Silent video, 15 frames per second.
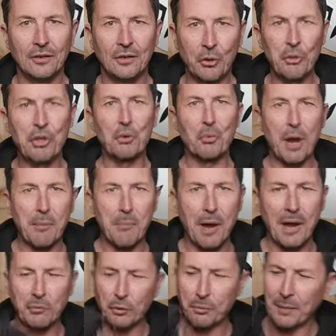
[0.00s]
Who in their right
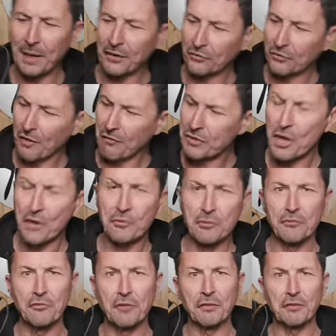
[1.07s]
mind would pay
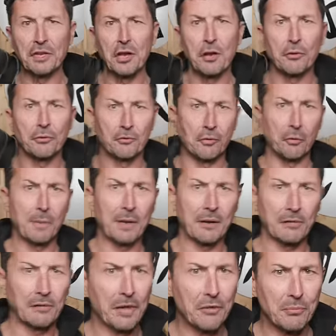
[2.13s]
$750 for a pair
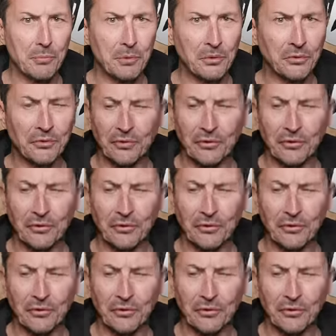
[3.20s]
of leather boots?